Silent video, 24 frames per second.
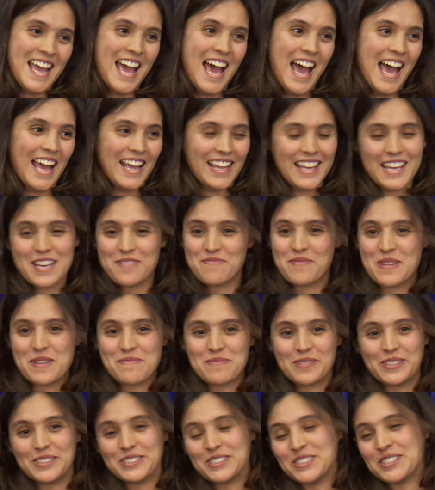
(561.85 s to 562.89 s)
I get
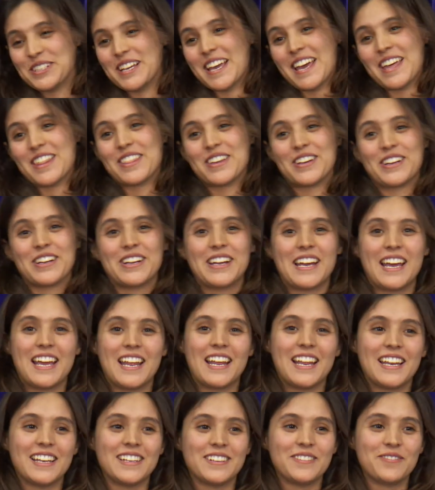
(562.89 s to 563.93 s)
people together
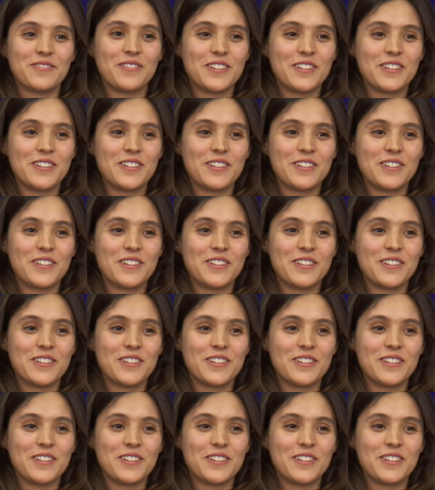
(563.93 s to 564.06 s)
and